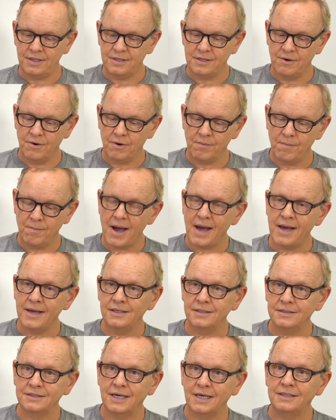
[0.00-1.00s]
are
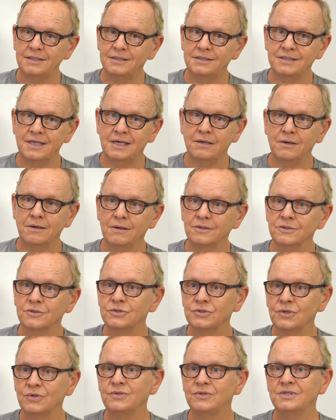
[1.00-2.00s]
myocytes that are
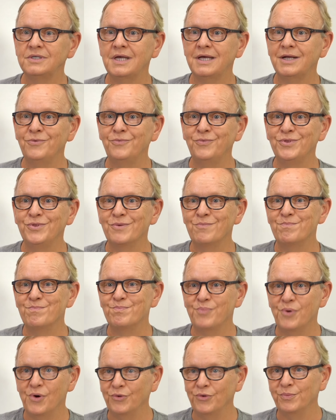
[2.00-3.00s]
associated with the
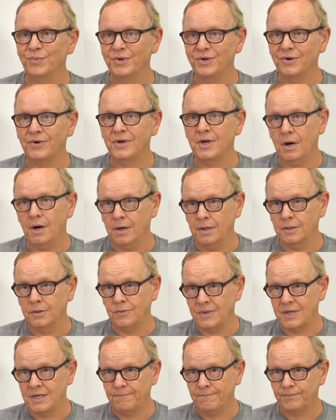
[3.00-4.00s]
pulmonary artery.
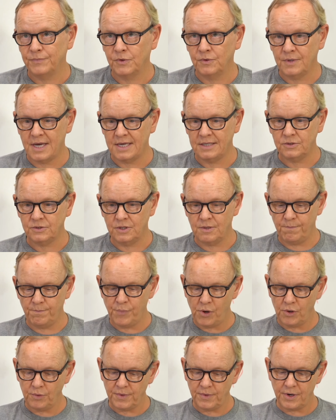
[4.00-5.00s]
Okay, so the
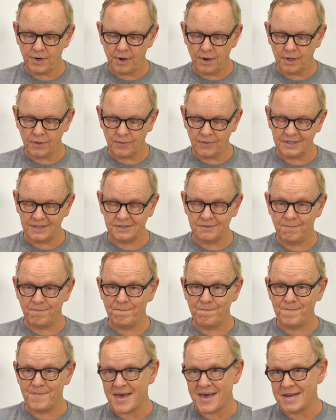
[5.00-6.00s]
pulmonary artery is
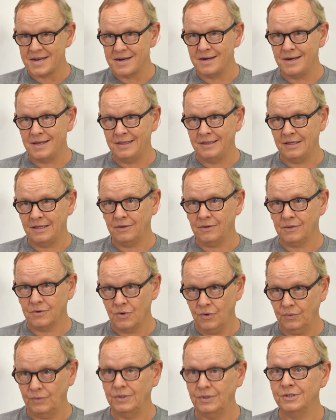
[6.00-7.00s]
embedded in the
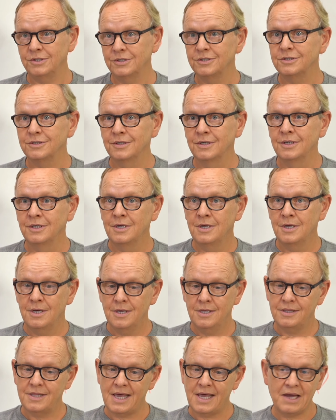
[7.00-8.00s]
conus.
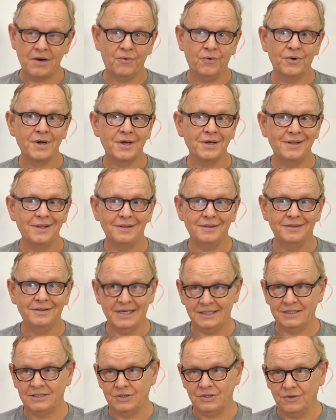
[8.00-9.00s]
The aorta less
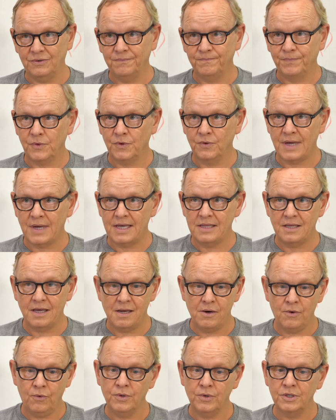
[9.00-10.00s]
so. Okay, the
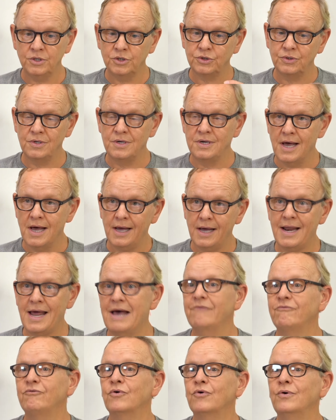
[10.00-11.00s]
aorta should not have
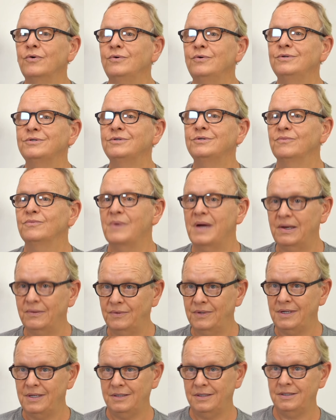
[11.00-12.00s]
conus around
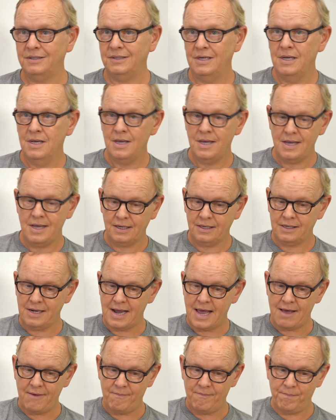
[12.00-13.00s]
it. It can
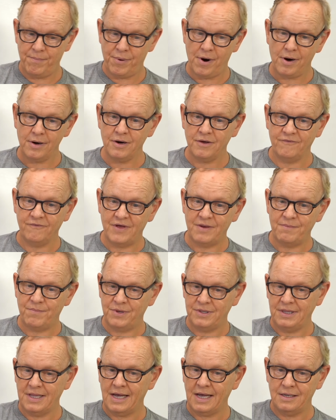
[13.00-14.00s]
have part of it, but
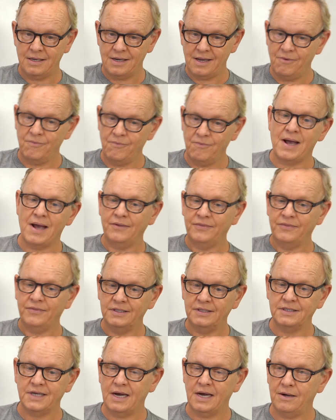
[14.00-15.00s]
not around the
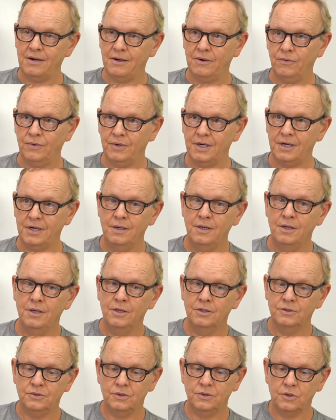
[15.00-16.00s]
entire aorta. So
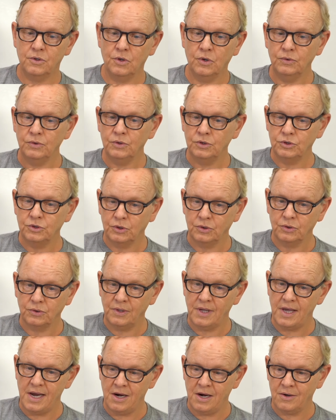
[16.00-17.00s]
the conotruncal
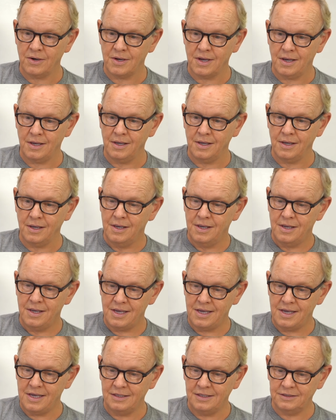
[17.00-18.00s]
area
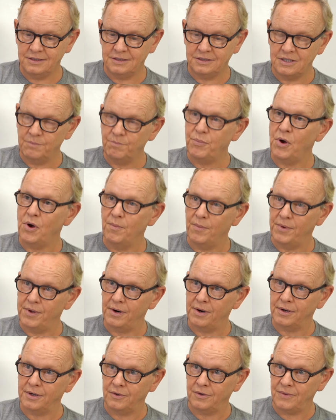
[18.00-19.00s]
is the pulmonary
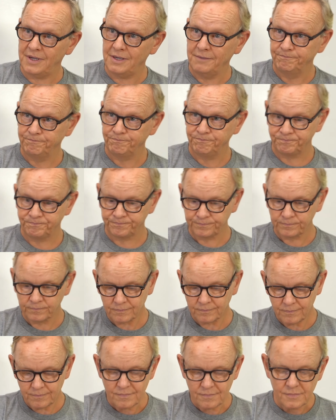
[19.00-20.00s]
artery.
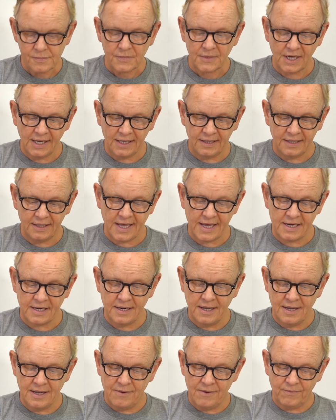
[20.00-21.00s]
And then
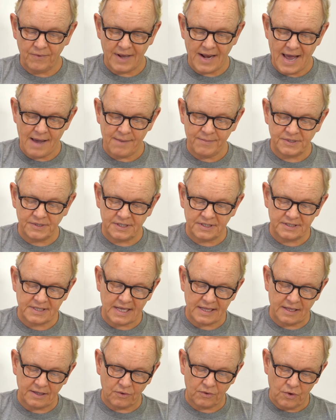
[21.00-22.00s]
what happens is that the
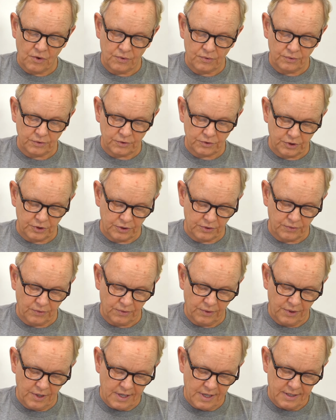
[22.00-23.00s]
conotruncal
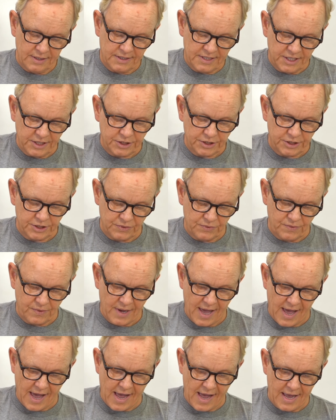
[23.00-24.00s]
tissue,
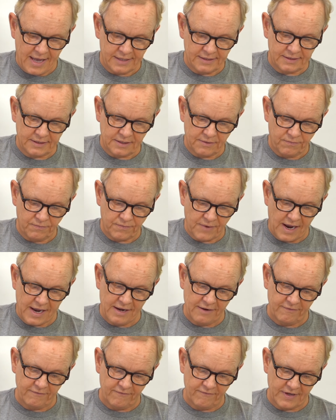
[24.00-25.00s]
as the right
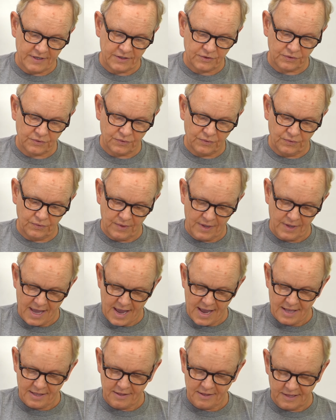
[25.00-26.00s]
ventricle
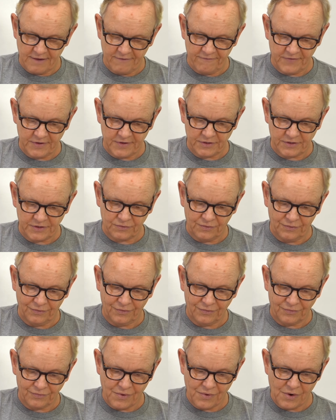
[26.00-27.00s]
and the left ventricle
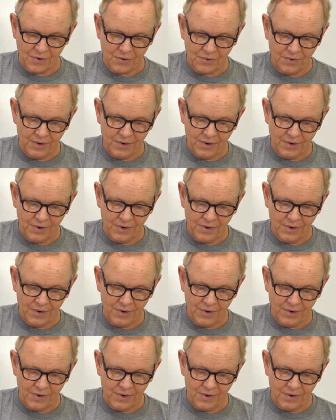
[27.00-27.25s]
grow,